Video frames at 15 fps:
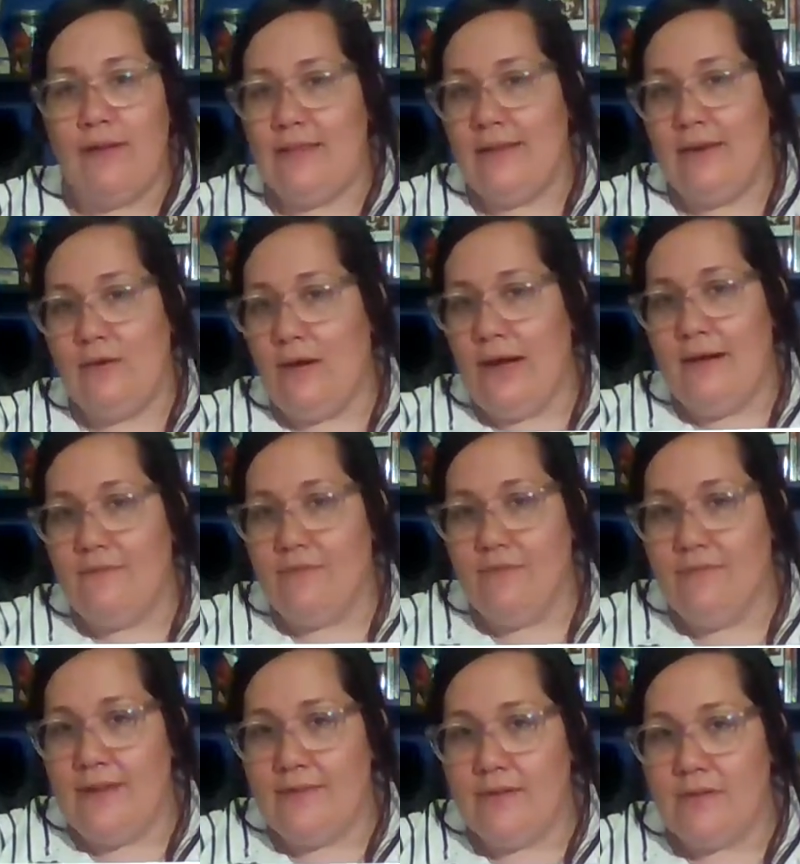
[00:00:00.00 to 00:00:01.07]
and they don't have their
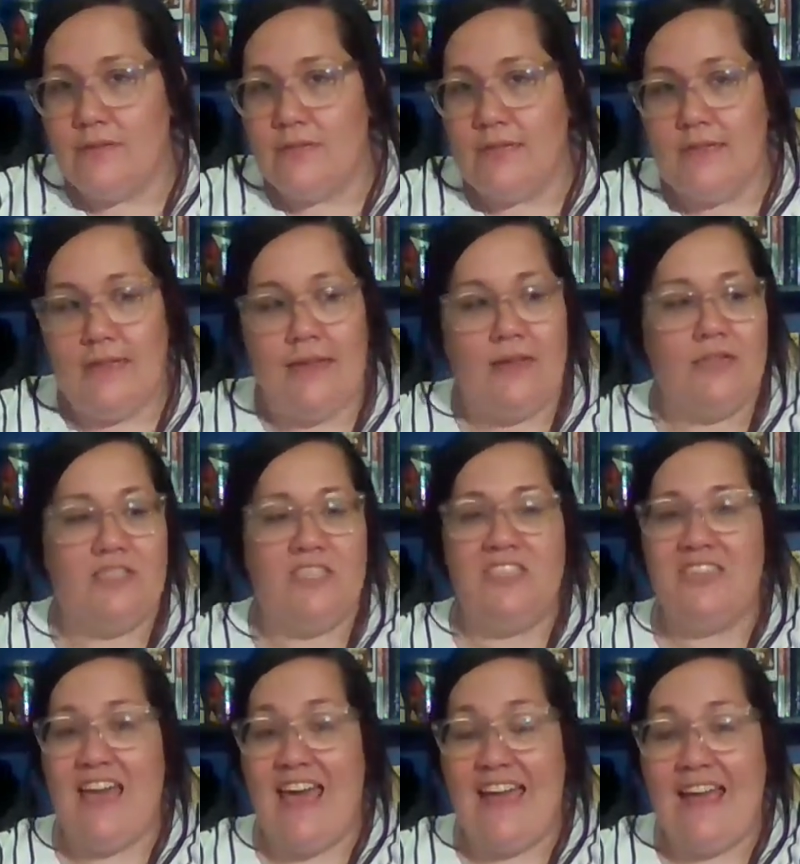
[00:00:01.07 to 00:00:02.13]
feathers, and they just
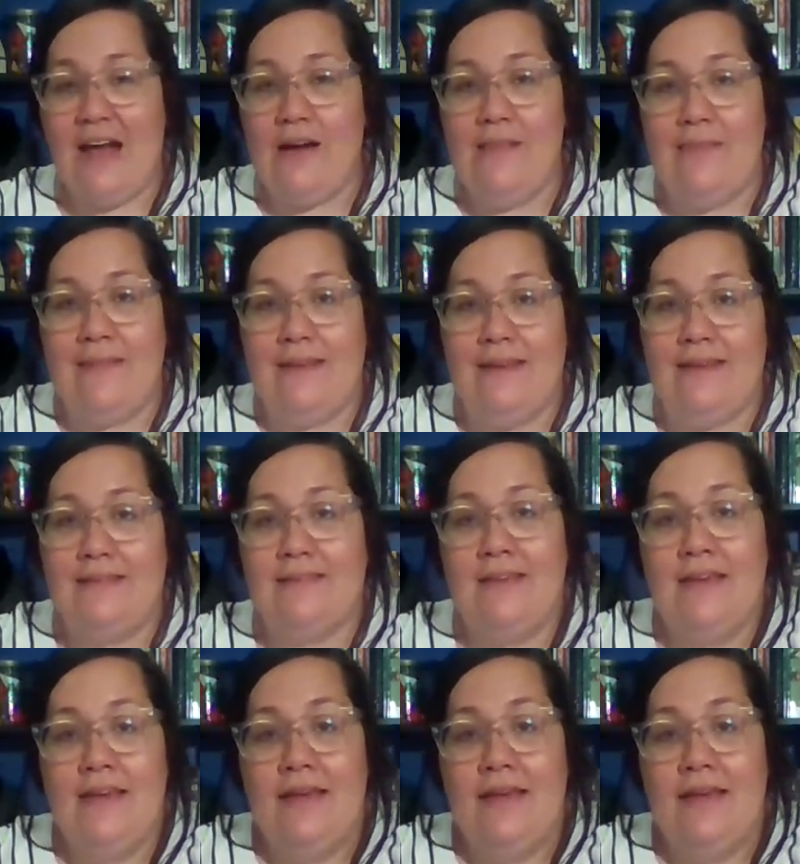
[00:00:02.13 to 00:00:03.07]
hang out in the nest,